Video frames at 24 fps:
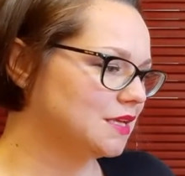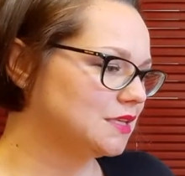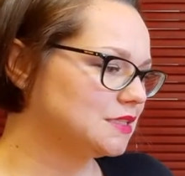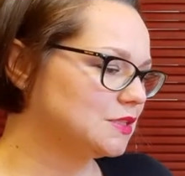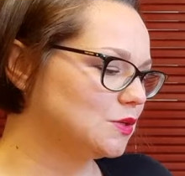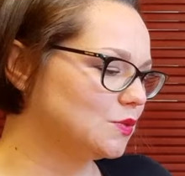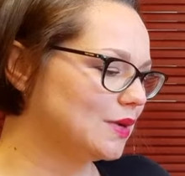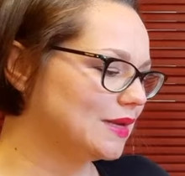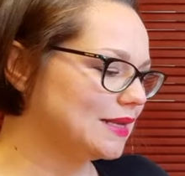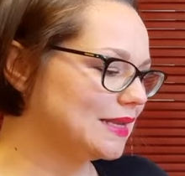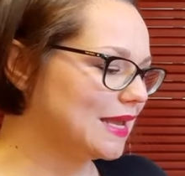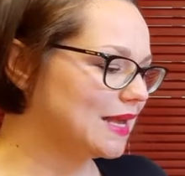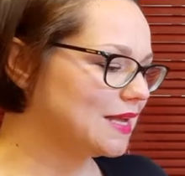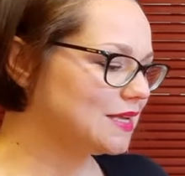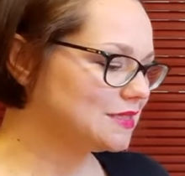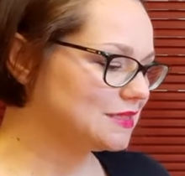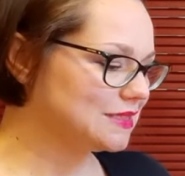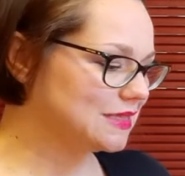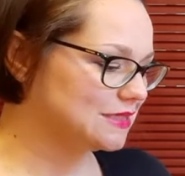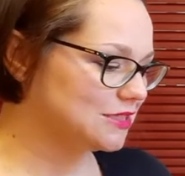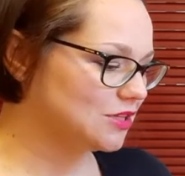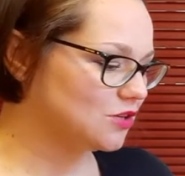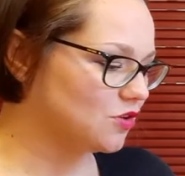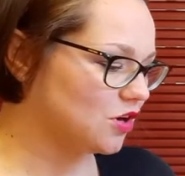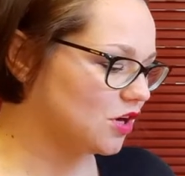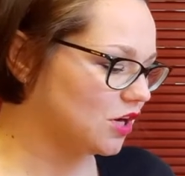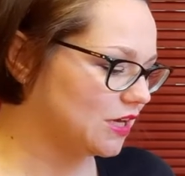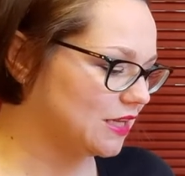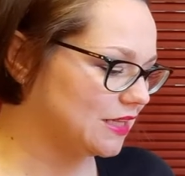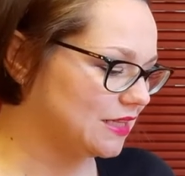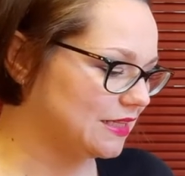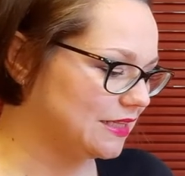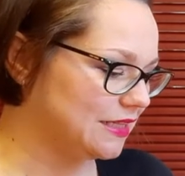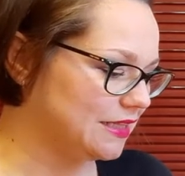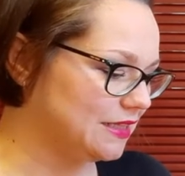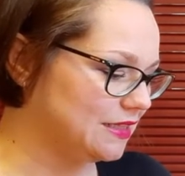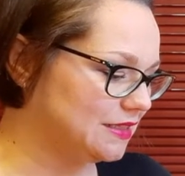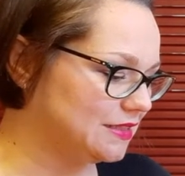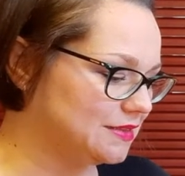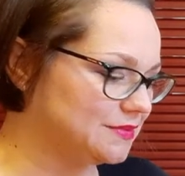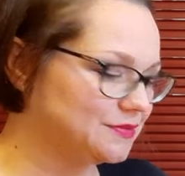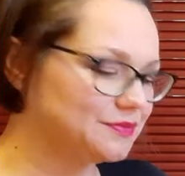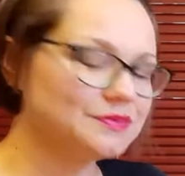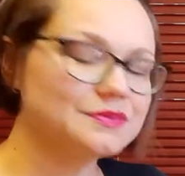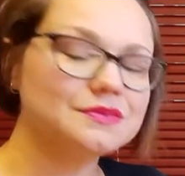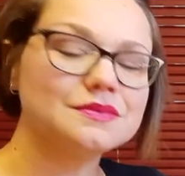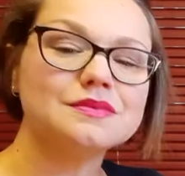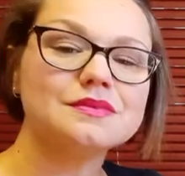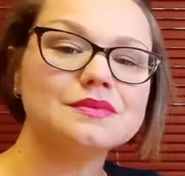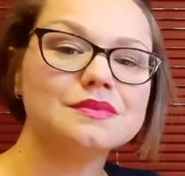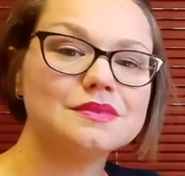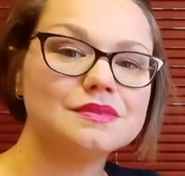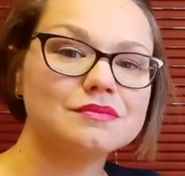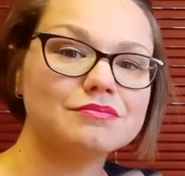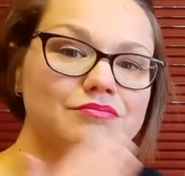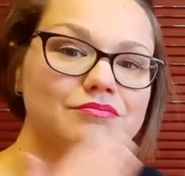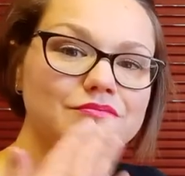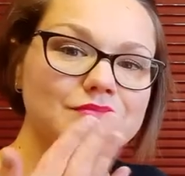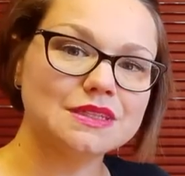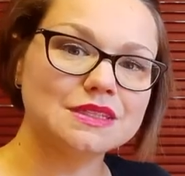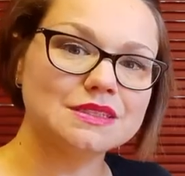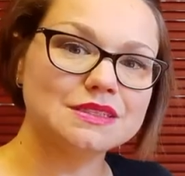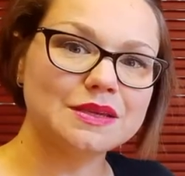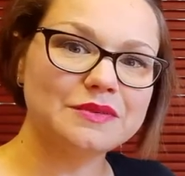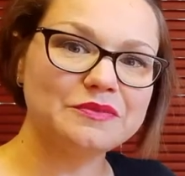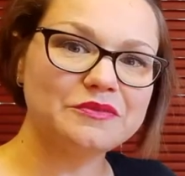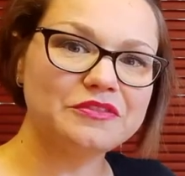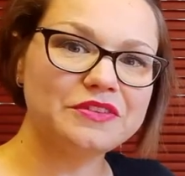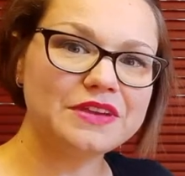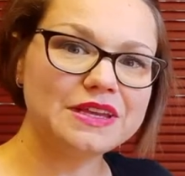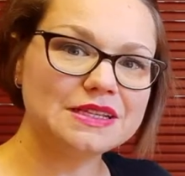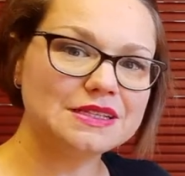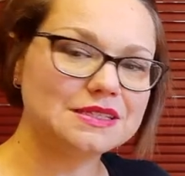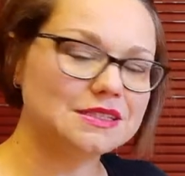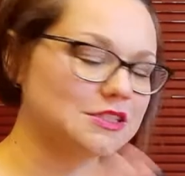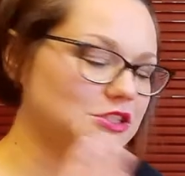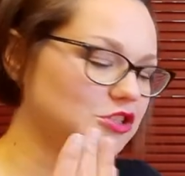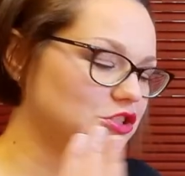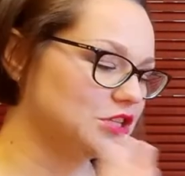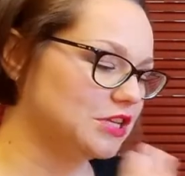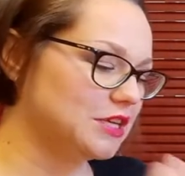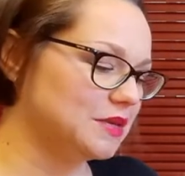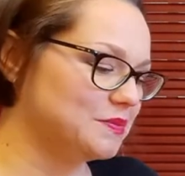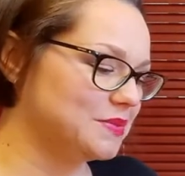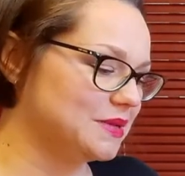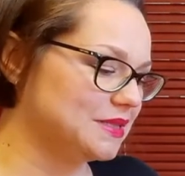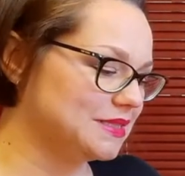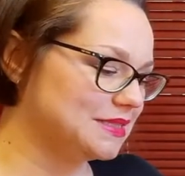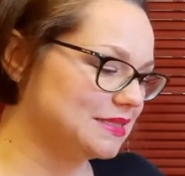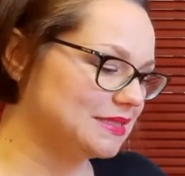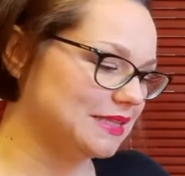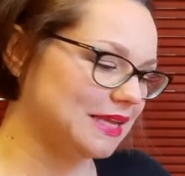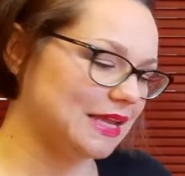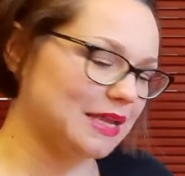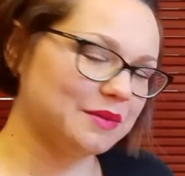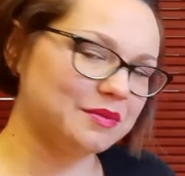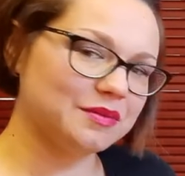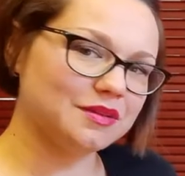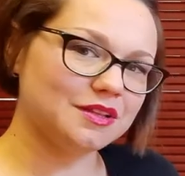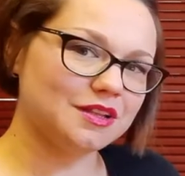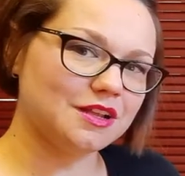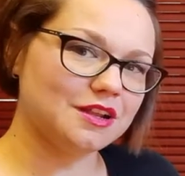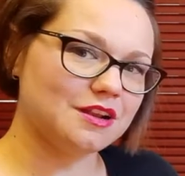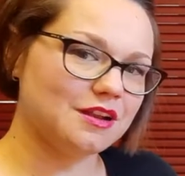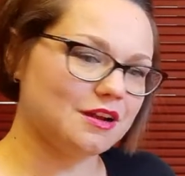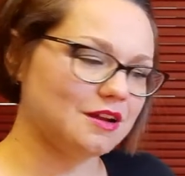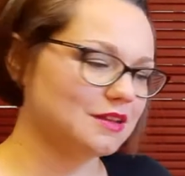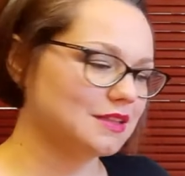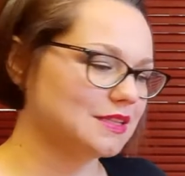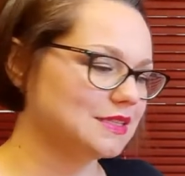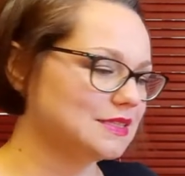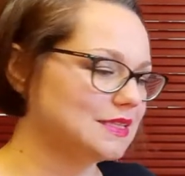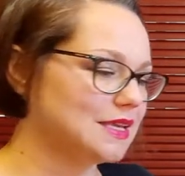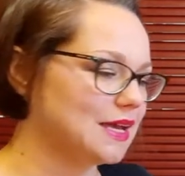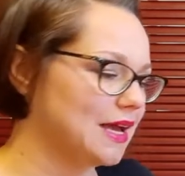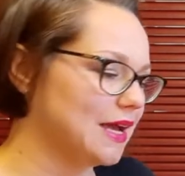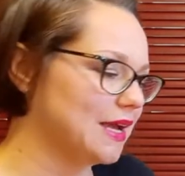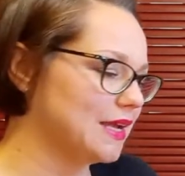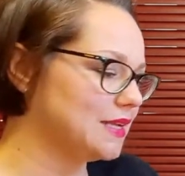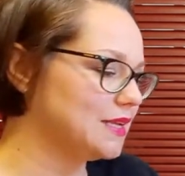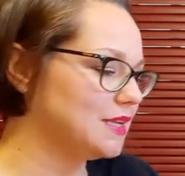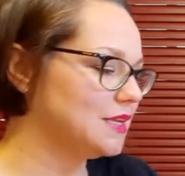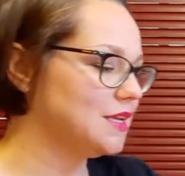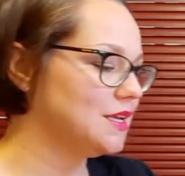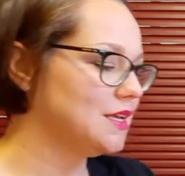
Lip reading: So what else does a rocket need? Some fins to keep it stable along the side.